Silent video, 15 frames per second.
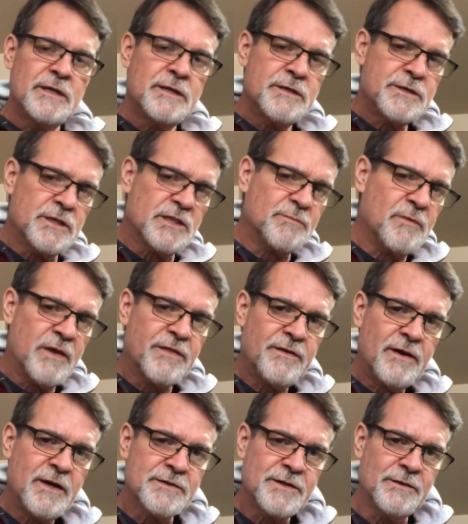Just my
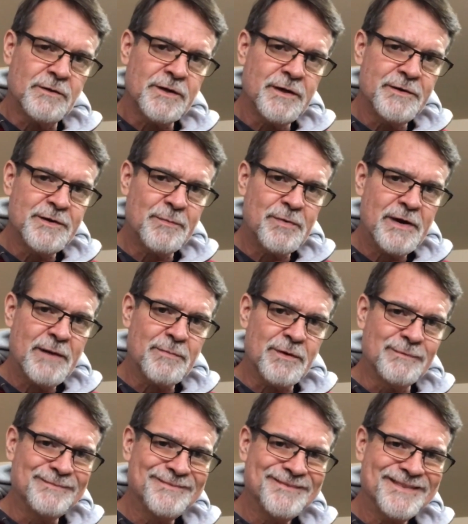thoughts, Hill Country Prepper.
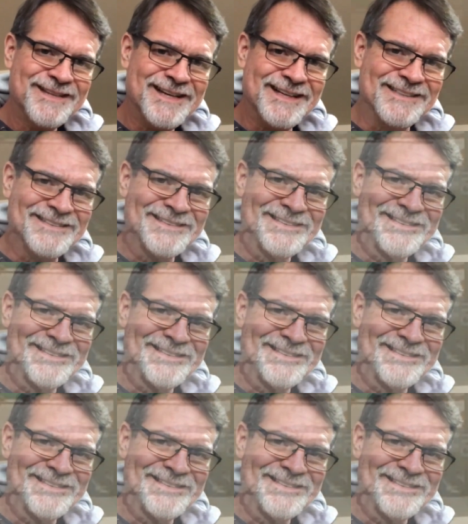Thanks.